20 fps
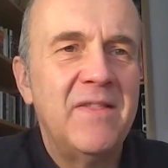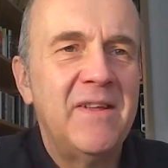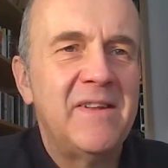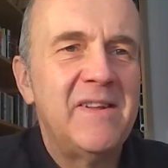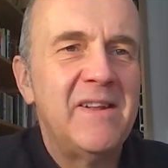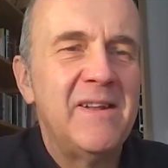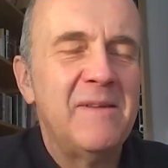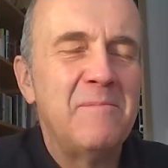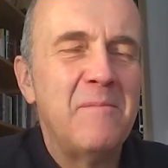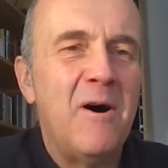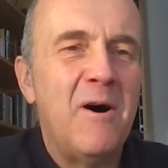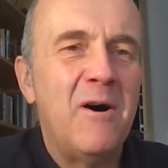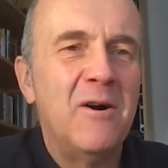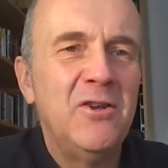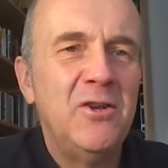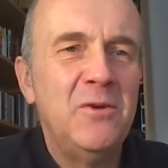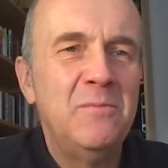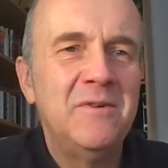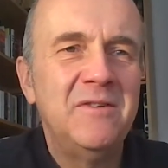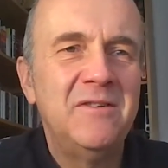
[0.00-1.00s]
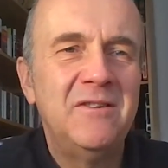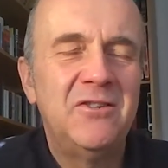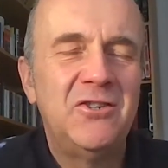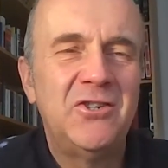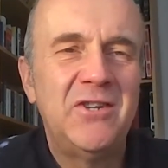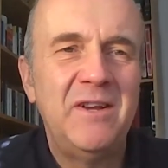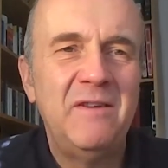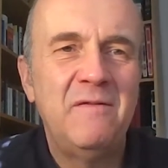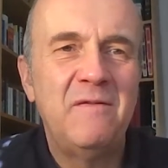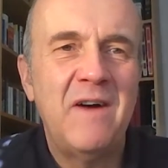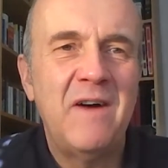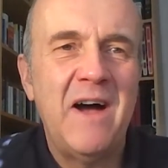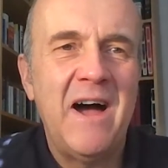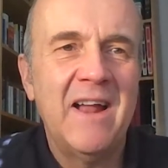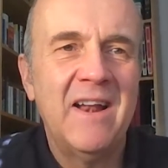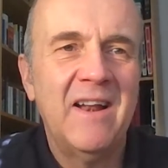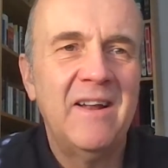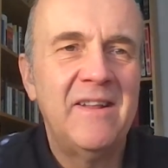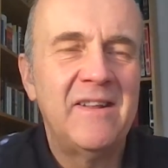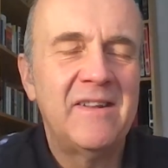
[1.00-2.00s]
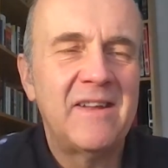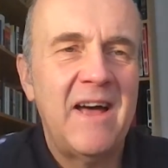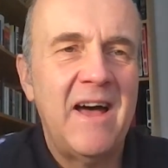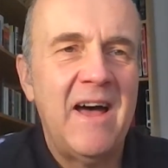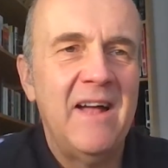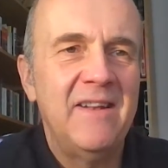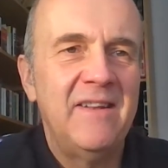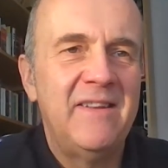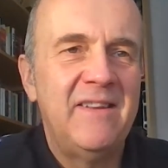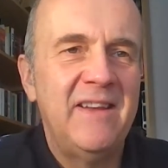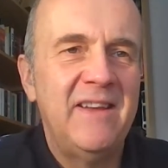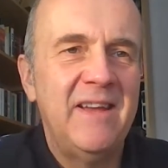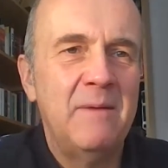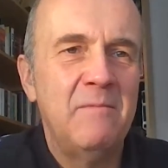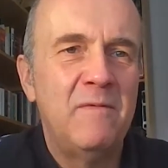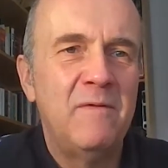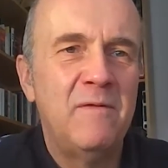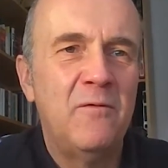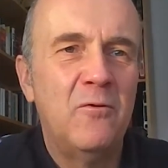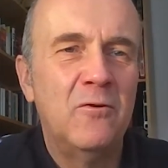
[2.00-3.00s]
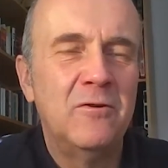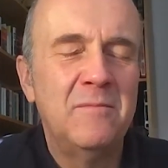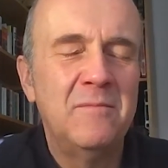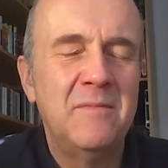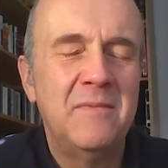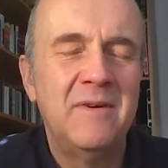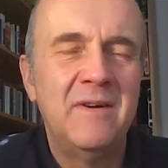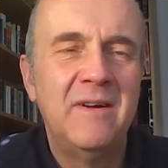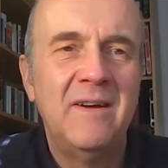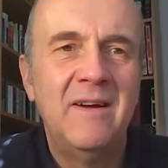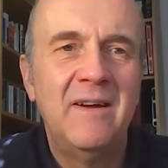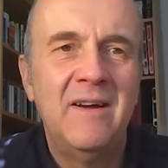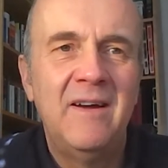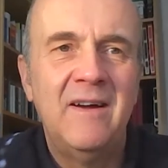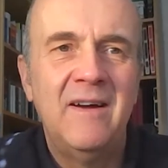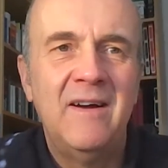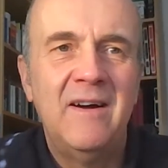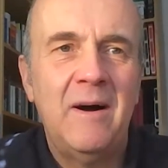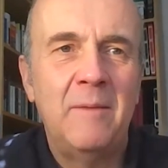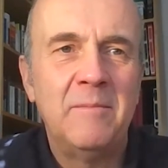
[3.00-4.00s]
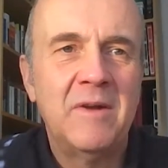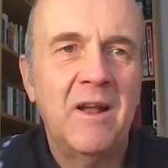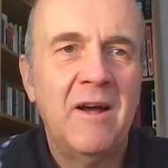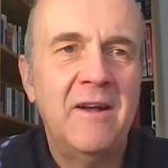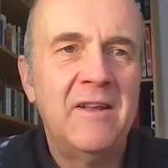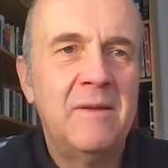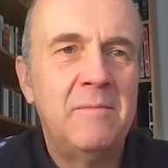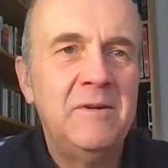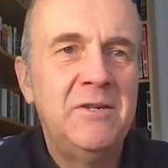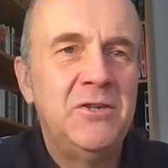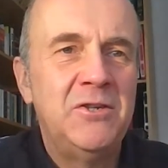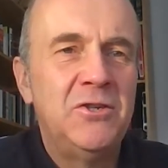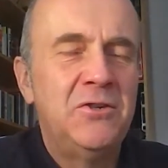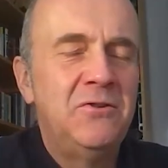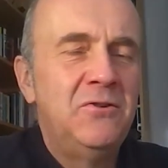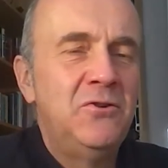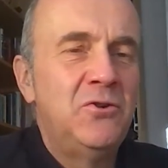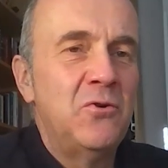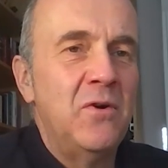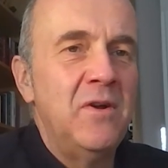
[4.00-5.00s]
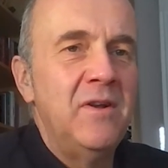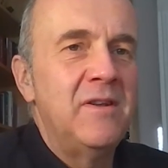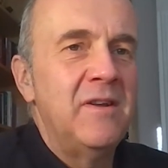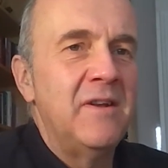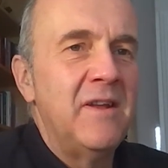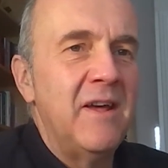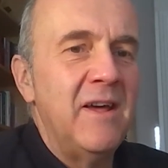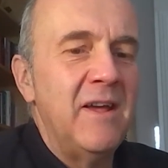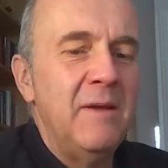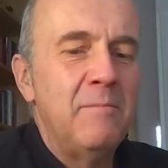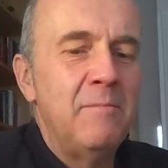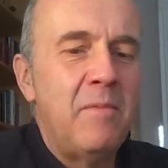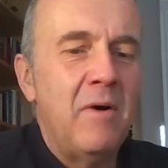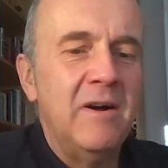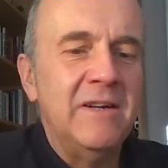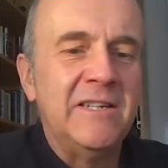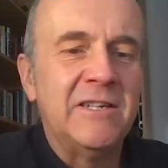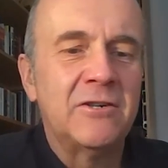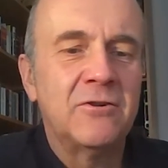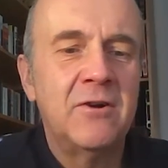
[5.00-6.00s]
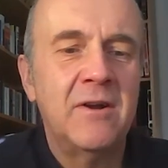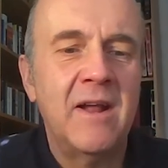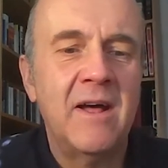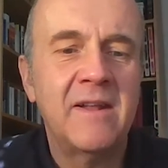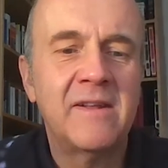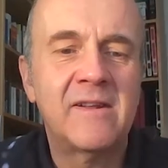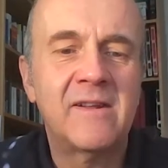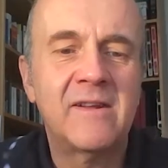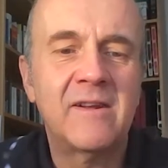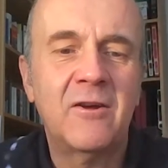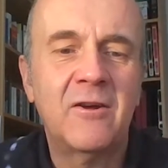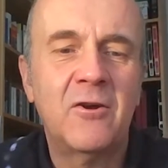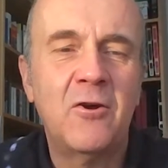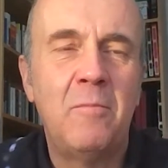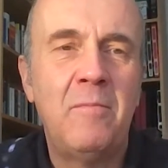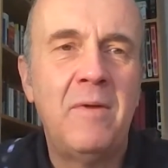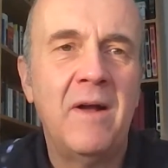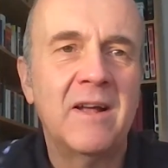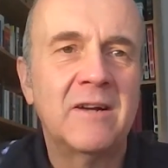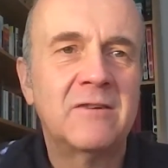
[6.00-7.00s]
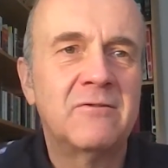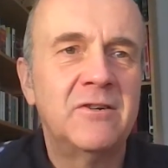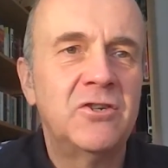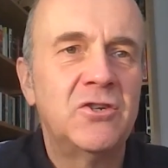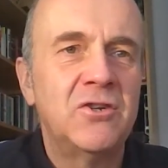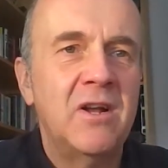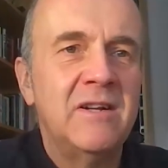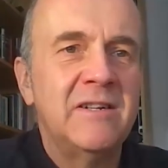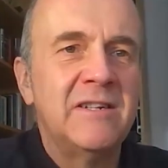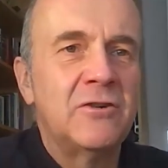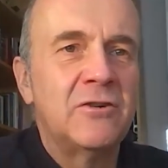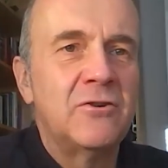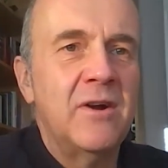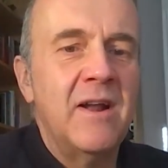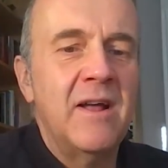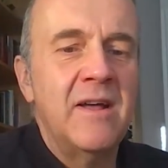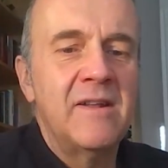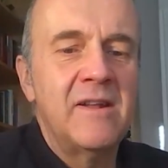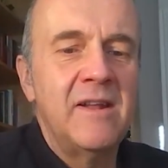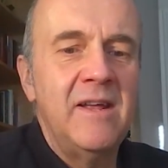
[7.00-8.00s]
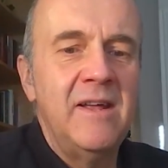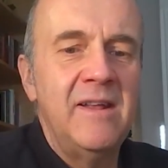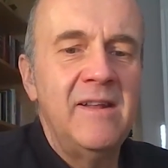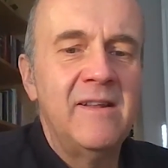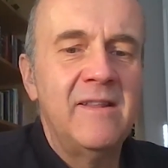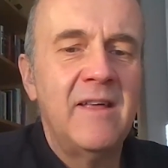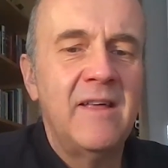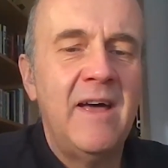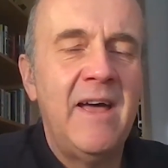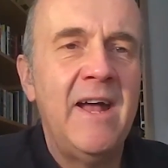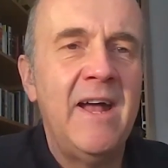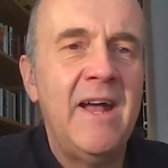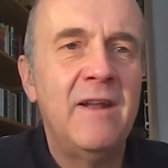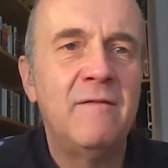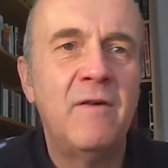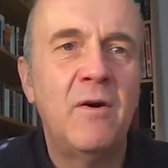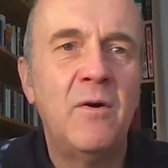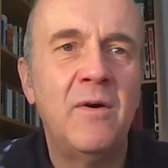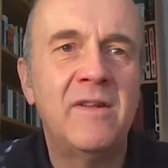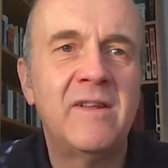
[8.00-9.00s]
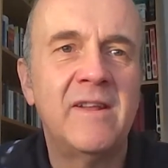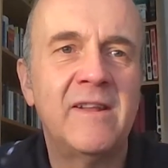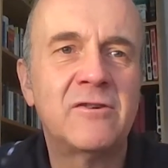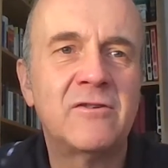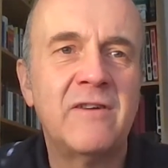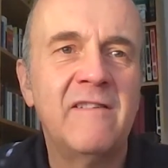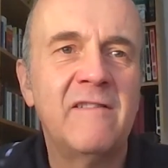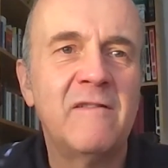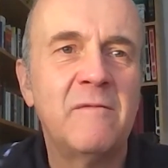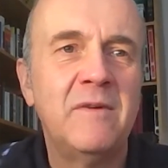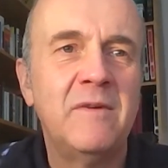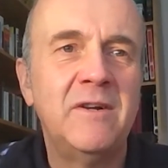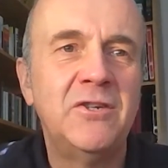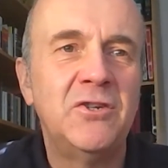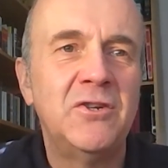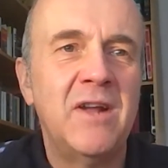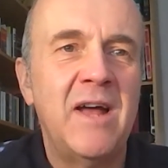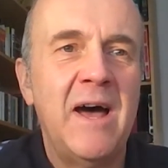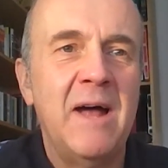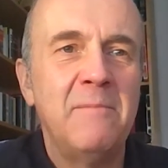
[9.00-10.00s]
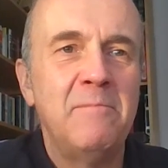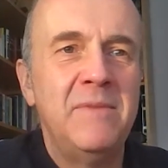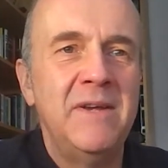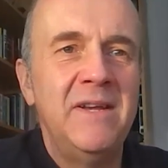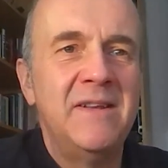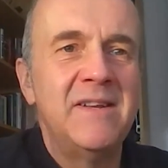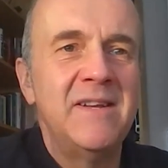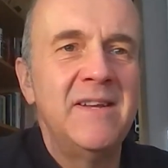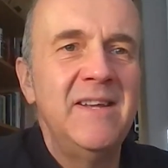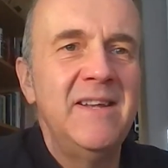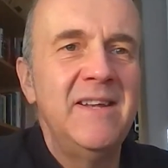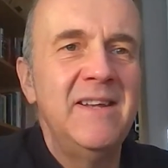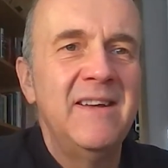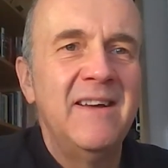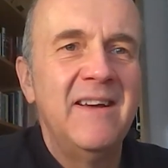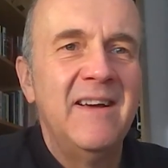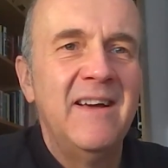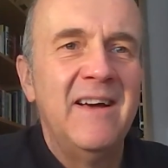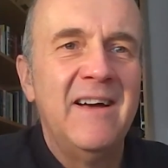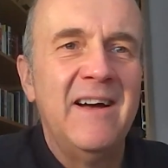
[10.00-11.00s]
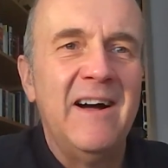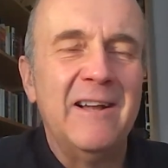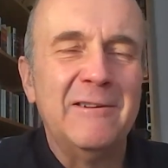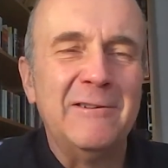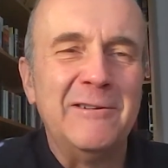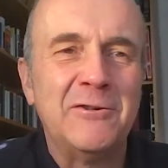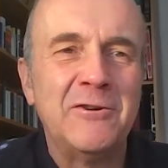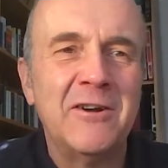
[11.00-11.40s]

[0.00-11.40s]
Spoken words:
this is Mark Newman, Chief Analyst at TM Forum. I'm delighted to be joined today by Sreenath Gopalakrishna. Sreenath is the head of OSS Transformation at BT. Hello,